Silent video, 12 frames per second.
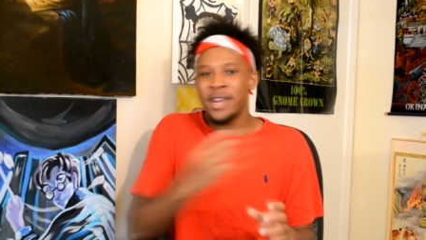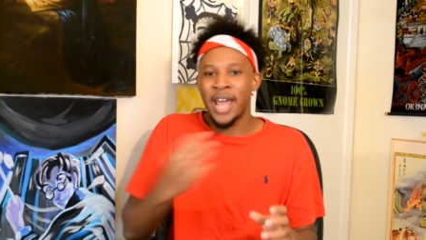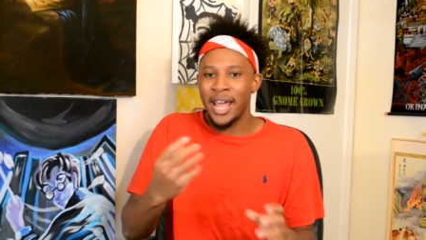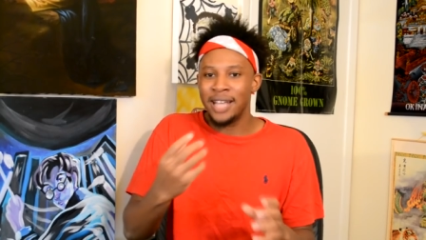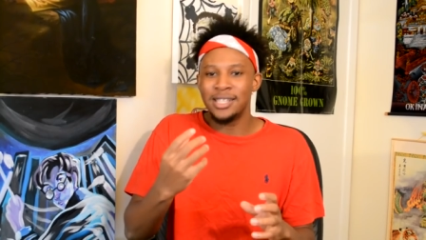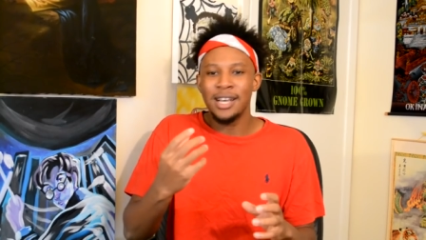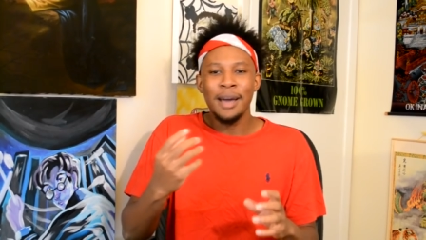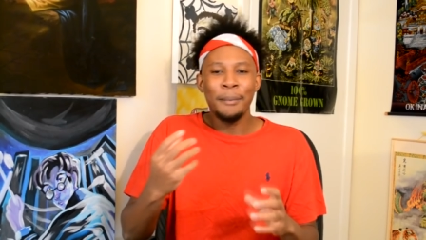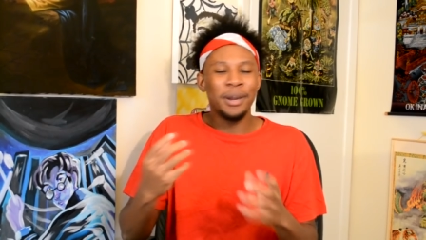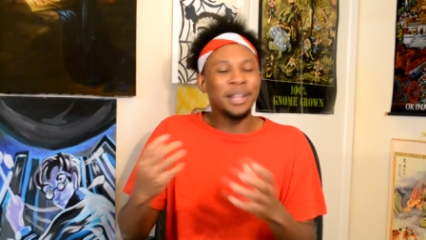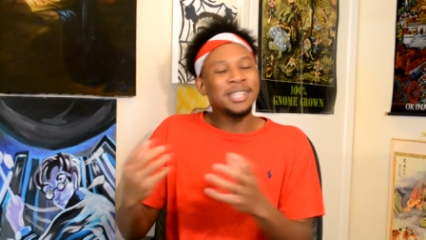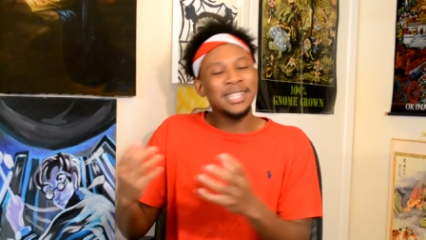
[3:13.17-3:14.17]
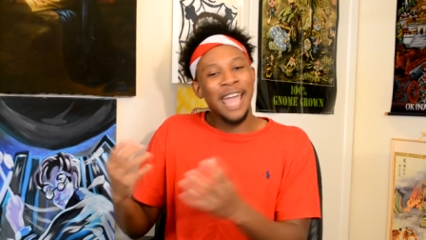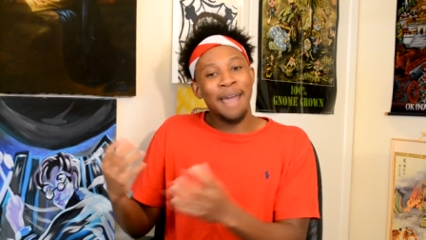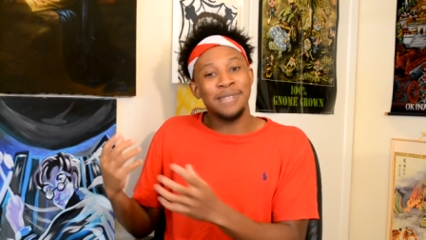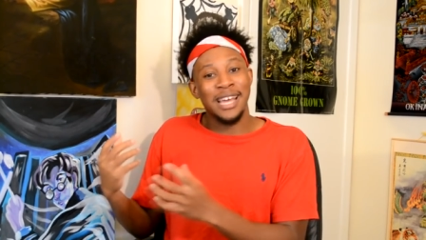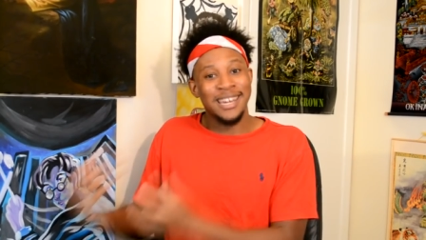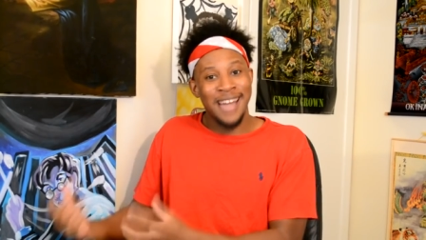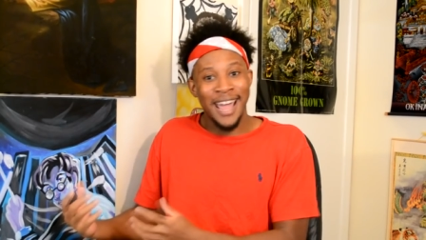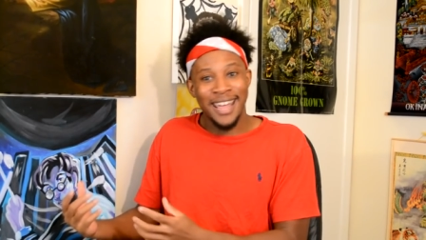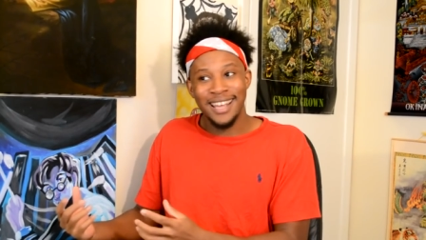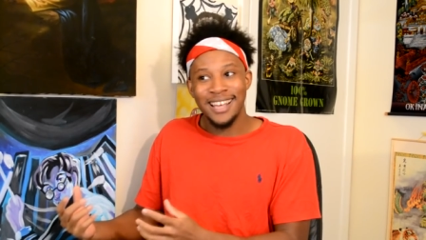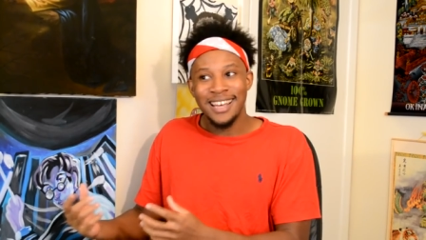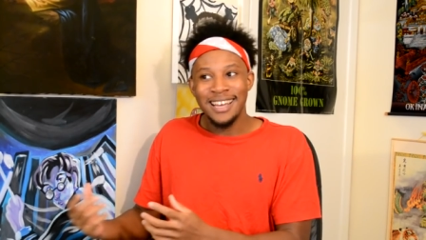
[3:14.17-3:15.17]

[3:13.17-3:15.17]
days. But at least the game's at night.